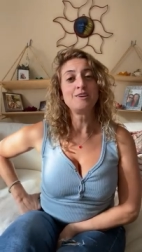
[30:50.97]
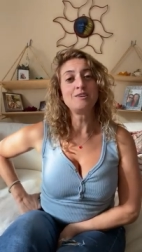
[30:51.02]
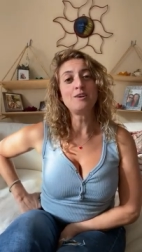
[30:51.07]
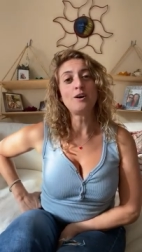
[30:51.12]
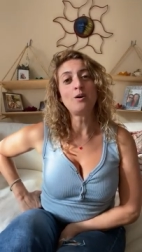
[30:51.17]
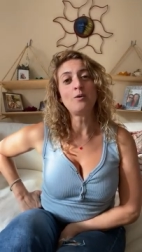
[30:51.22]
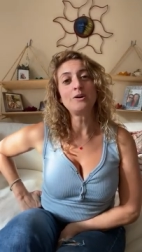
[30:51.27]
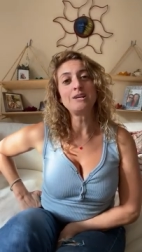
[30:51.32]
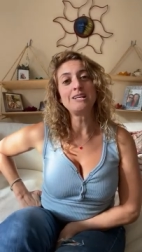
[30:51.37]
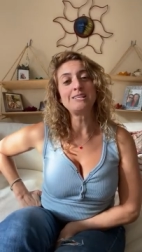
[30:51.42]
You
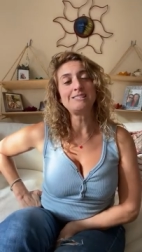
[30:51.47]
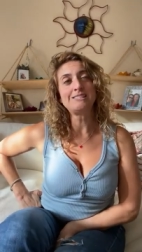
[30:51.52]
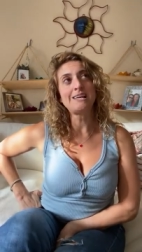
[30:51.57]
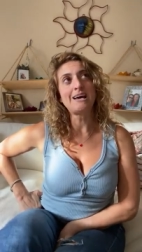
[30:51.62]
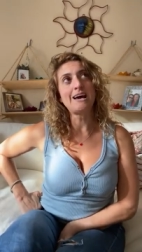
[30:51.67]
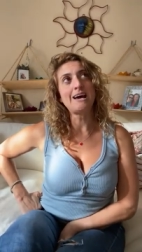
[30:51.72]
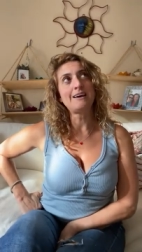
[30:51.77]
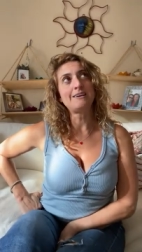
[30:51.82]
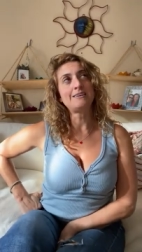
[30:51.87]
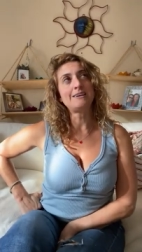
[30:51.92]
know, and it's
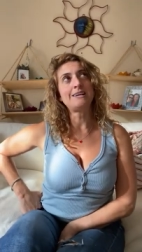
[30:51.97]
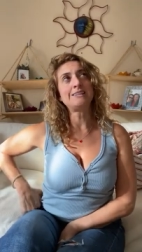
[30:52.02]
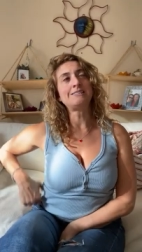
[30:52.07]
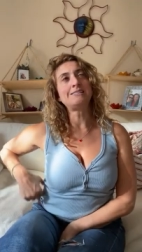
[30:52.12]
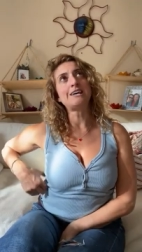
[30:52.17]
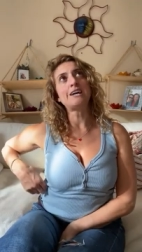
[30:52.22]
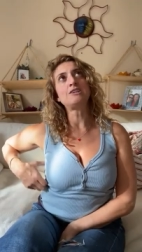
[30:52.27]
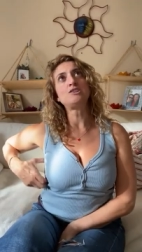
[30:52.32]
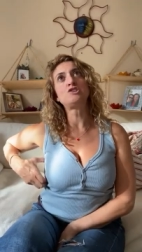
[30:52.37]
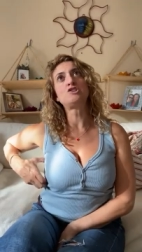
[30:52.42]
that
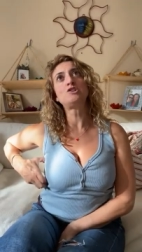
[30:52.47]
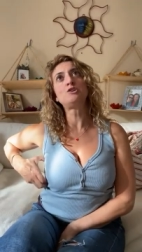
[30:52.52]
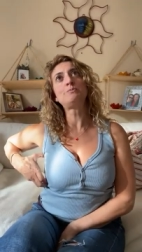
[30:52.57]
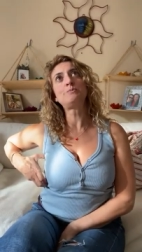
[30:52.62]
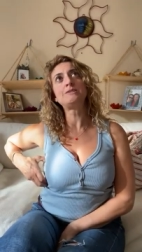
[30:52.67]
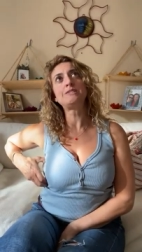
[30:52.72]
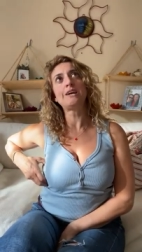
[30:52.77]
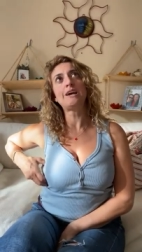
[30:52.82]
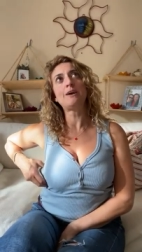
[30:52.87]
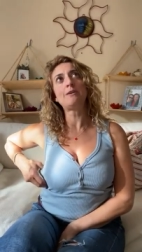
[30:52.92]

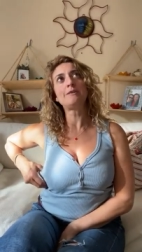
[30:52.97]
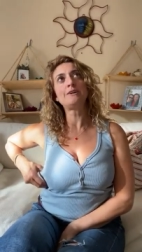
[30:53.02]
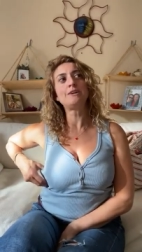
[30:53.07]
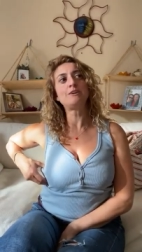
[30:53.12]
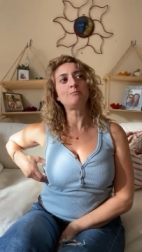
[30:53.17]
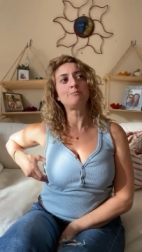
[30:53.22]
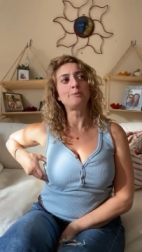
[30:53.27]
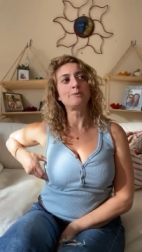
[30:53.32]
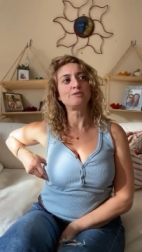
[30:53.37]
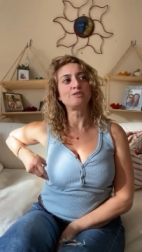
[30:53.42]

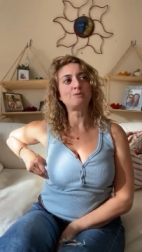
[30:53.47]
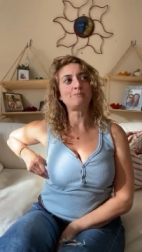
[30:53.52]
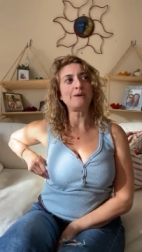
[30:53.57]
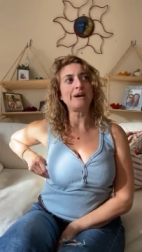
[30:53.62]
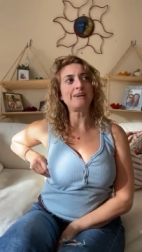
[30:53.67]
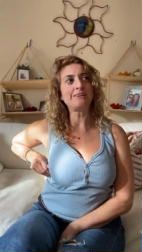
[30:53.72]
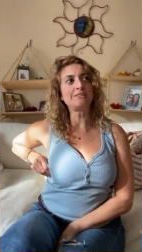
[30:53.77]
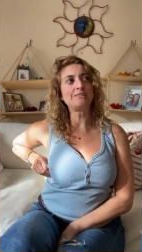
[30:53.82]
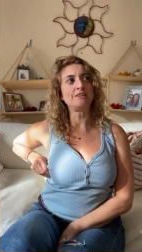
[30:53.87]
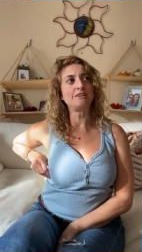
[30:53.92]
Jupiterian
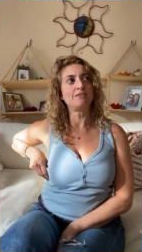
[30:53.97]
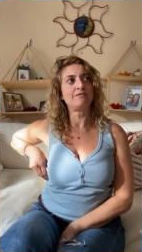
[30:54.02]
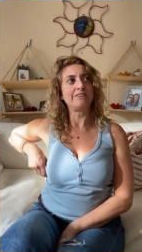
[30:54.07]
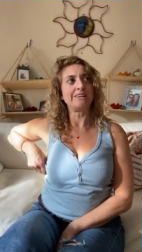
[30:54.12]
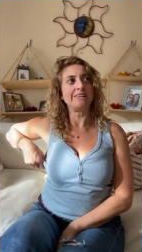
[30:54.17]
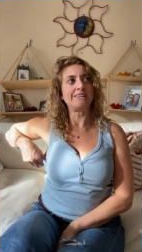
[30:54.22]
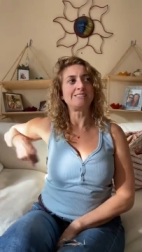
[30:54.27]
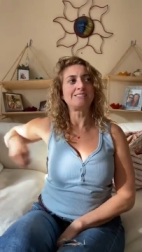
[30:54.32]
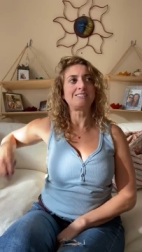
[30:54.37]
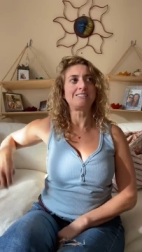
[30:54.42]
perspective
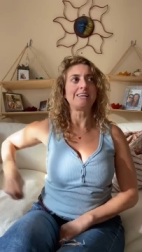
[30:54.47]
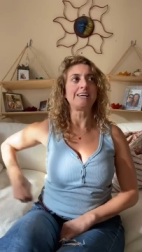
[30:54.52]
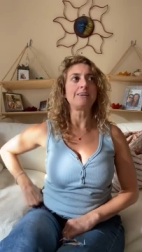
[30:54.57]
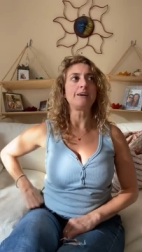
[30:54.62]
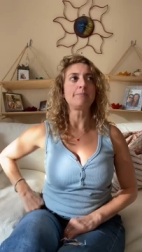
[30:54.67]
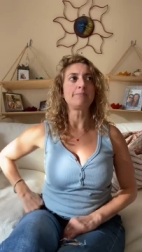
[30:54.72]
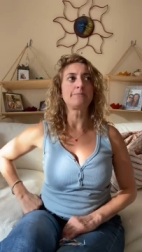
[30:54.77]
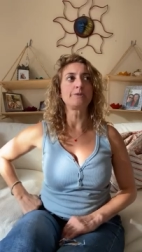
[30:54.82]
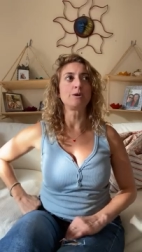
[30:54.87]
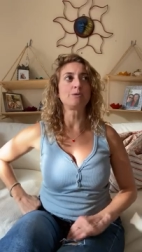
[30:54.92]
that has
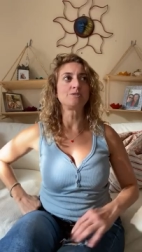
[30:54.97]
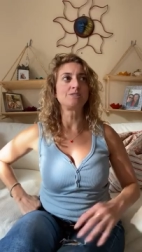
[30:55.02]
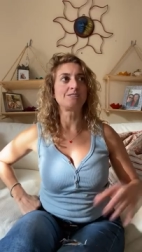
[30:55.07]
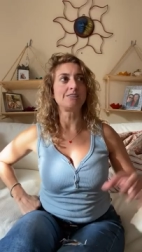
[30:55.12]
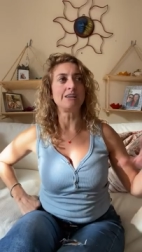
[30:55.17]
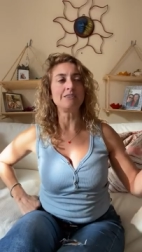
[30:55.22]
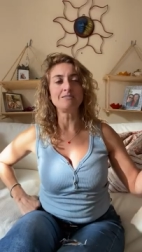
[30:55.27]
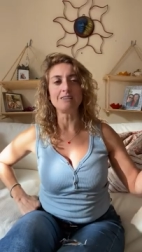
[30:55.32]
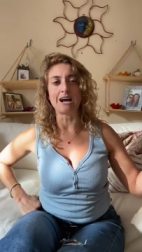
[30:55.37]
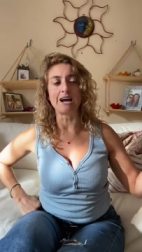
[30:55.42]
set up those
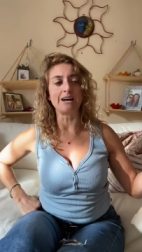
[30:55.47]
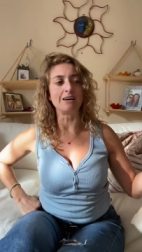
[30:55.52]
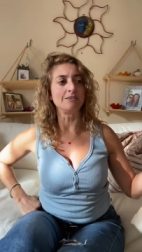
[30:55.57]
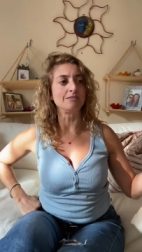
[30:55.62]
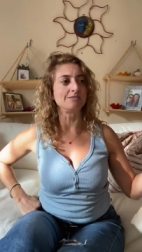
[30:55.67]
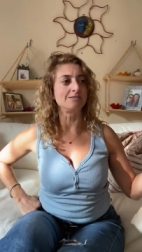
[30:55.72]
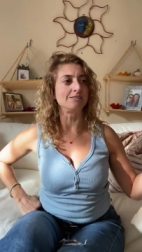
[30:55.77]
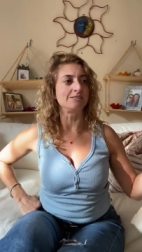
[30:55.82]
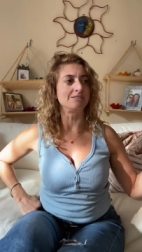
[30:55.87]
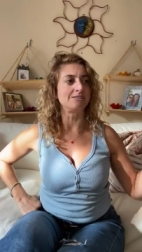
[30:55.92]

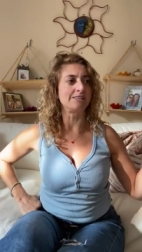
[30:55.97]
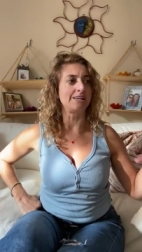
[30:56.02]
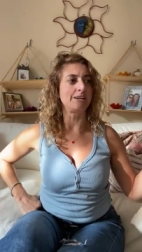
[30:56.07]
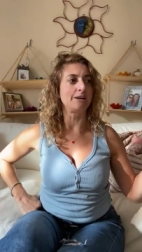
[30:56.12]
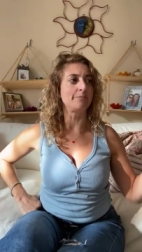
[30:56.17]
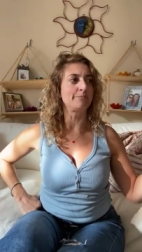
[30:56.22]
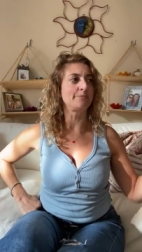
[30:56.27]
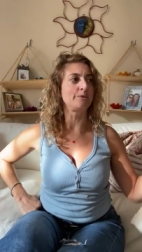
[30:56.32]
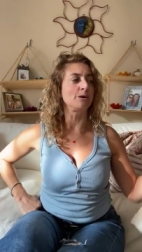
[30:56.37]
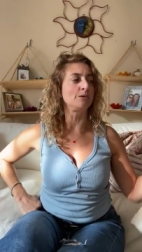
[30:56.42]
sundials and
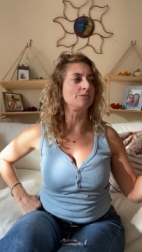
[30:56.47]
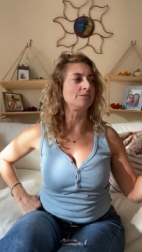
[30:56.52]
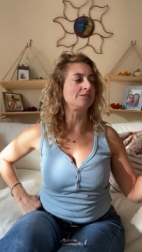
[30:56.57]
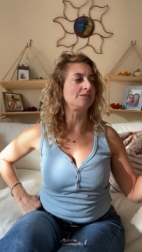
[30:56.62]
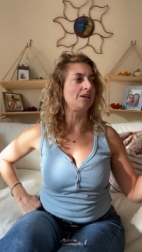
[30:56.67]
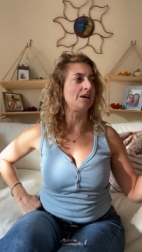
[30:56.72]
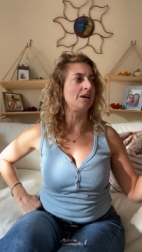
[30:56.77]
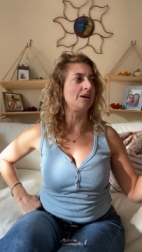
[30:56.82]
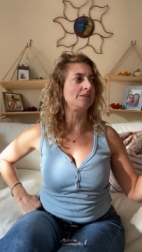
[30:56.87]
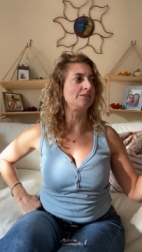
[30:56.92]
set up
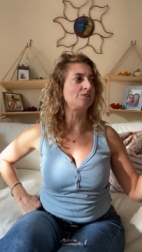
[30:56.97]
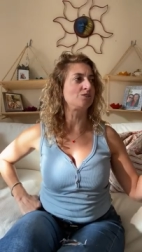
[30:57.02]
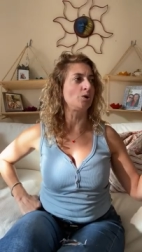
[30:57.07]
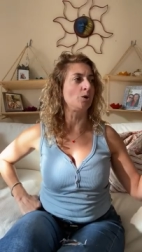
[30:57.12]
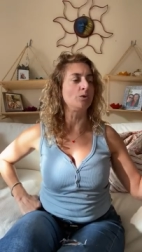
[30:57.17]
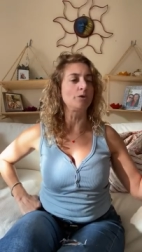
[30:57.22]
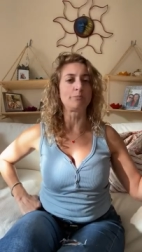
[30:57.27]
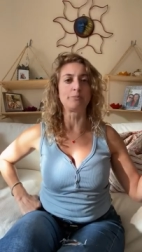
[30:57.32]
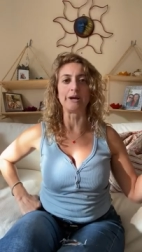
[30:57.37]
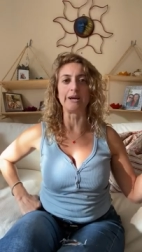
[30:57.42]
those
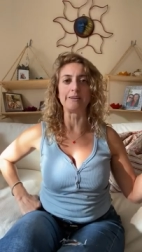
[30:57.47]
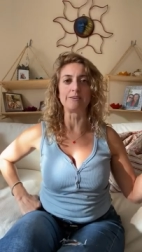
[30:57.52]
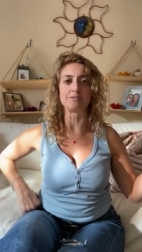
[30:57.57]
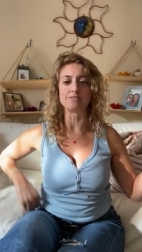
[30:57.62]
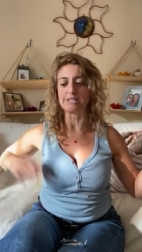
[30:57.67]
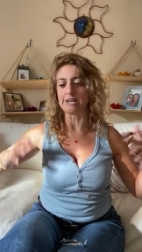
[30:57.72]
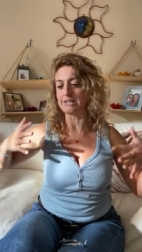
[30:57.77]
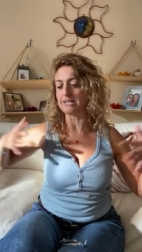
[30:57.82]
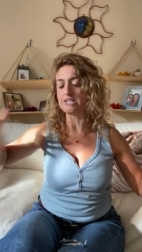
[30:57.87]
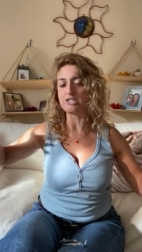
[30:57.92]
solar
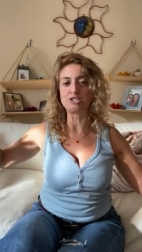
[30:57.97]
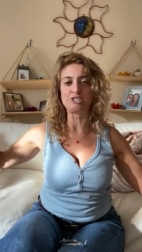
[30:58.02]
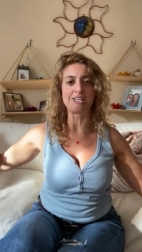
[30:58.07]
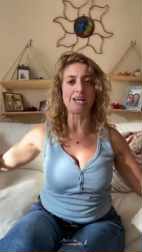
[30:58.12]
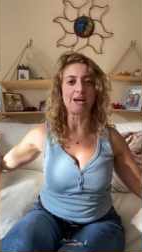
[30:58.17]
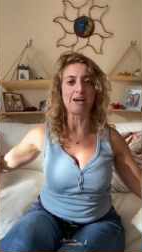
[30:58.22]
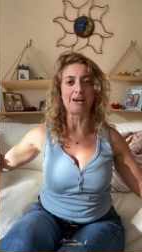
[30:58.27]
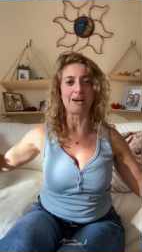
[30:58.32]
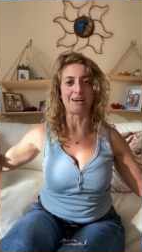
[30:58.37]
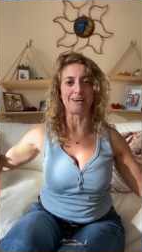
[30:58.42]
panels on each
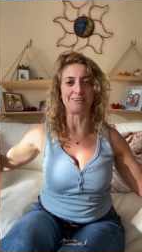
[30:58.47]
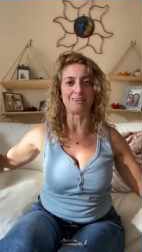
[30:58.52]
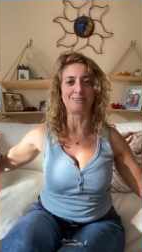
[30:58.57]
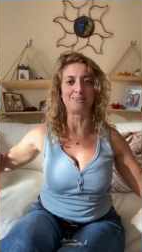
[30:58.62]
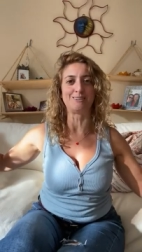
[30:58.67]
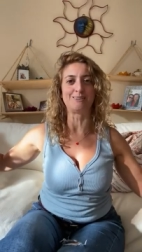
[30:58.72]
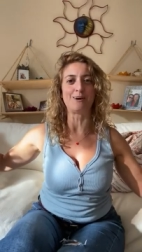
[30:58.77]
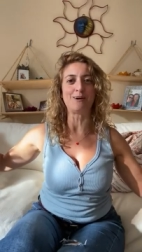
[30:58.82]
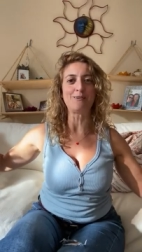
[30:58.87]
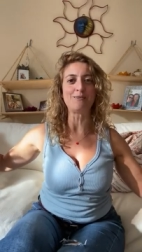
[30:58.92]
side,
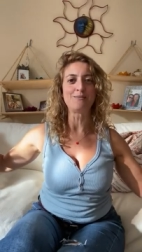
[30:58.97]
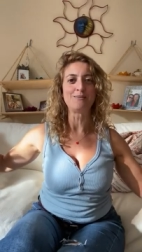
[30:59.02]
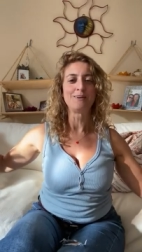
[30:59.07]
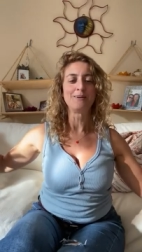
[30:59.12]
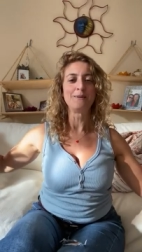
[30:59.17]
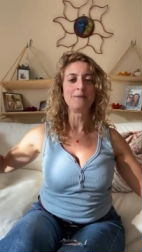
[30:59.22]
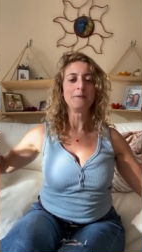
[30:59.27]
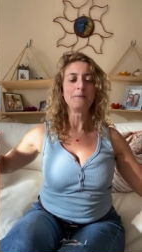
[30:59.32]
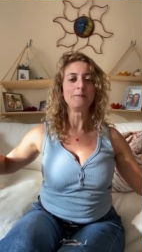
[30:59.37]
you know?